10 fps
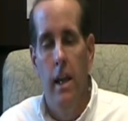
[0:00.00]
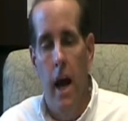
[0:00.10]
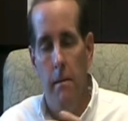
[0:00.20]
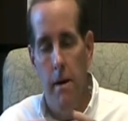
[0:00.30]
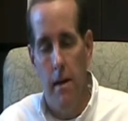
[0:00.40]

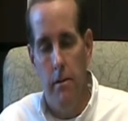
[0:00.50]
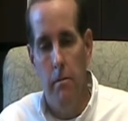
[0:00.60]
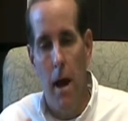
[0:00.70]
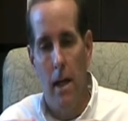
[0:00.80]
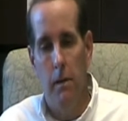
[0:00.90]
Now I might have to
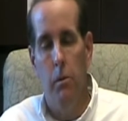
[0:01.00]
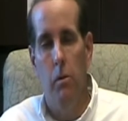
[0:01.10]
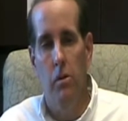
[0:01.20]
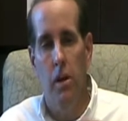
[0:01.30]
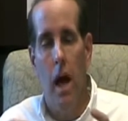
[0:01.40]
back up one
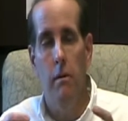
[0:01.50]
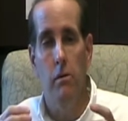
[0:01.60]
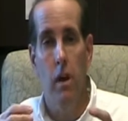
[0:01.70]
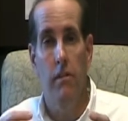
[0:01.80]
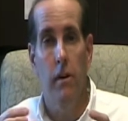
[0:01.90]
more time and
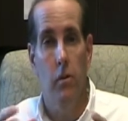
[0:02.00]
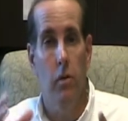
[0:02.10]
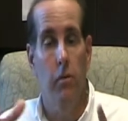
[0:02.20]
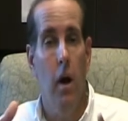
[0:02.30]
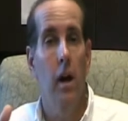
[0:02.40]
try to fix what
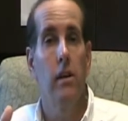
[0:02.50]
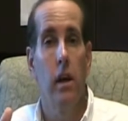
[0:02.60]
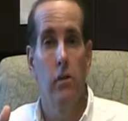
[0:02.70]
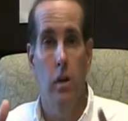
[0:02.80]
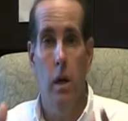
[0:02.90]
the body
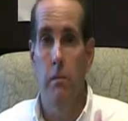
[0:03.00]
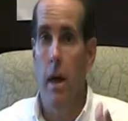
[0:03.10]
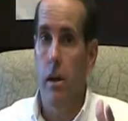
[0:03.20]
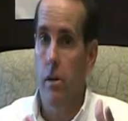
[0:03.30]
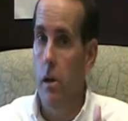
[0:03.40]
does to help
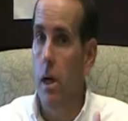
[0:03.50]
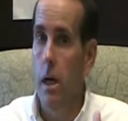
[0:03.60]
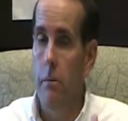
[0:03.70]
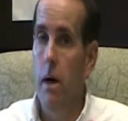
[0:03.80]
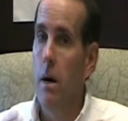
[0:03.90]
that
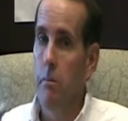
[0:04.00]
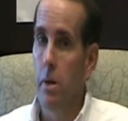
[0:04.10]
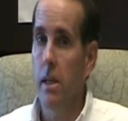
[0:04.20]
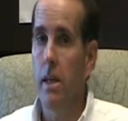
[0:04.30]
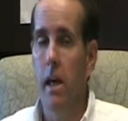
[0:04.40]
club.
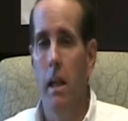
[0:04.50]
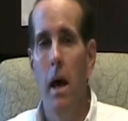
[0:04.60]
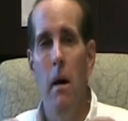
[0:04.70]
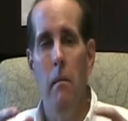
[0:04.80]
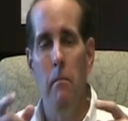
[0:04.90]
But again,
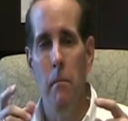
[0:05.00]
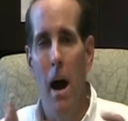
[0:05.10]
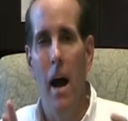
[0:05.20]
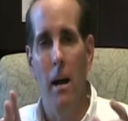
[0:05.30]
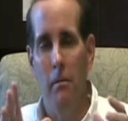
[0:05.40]

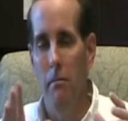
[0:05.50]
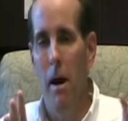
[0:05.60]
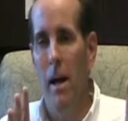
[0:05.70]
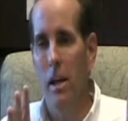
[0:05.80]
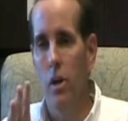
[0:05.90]
my
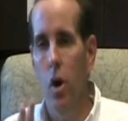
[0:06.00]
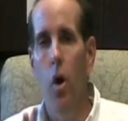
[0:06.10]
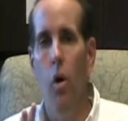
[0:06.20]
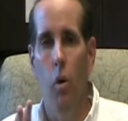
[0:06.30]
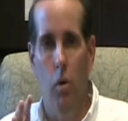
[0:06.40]

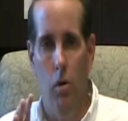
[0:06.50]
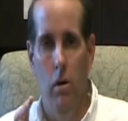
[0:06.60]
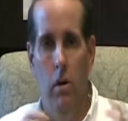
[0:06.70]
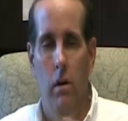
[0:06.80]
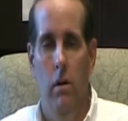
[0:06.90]
goal,
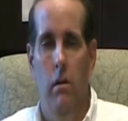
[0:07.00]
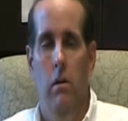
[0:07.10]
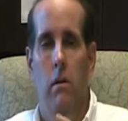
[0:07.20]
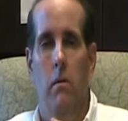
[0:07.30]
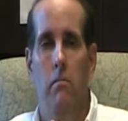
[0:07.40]

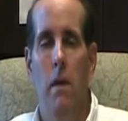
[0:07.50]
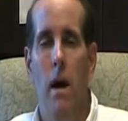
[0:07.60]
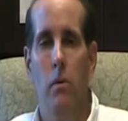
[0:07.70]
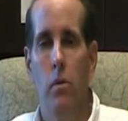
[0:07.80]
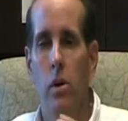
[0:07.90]

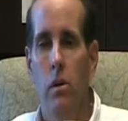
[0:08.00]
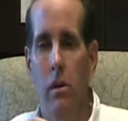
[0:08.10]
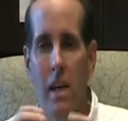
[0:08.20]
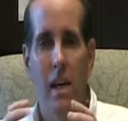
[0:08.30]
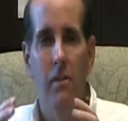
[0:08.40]
my
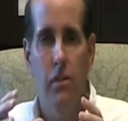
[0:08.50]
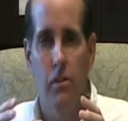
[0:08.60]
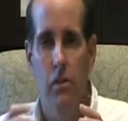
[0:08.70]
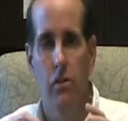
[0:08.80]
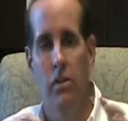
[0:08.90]
real
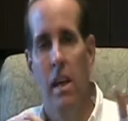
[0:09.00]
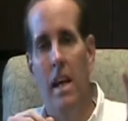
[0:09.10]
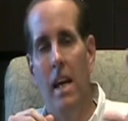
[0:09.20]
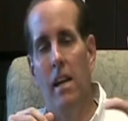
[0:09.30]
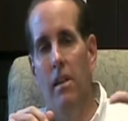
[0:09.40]
emphasis
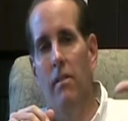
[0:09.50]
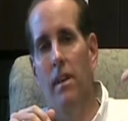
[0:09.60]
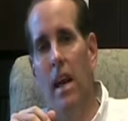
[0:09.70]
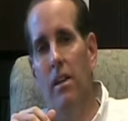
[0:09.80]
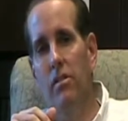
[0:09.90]
is I've
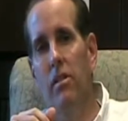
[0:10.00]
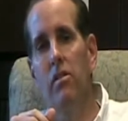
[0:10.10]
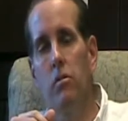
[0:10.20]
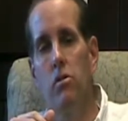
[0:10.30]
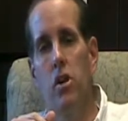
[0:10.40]
got to see
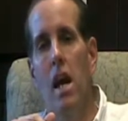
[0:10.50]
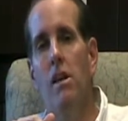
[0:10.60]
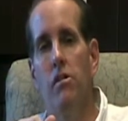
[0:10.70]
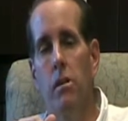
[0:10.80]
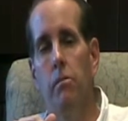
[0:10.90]
some
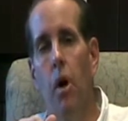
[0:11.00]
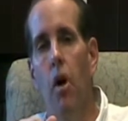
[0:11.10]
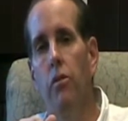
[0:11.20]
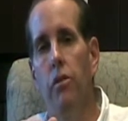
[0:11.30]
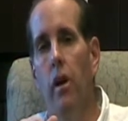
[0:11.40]
change in the
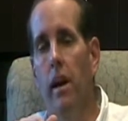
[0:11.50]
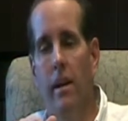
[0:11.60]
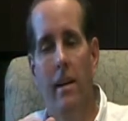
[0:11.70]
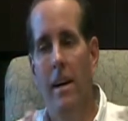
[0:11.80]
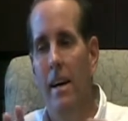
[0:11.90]
ball flight.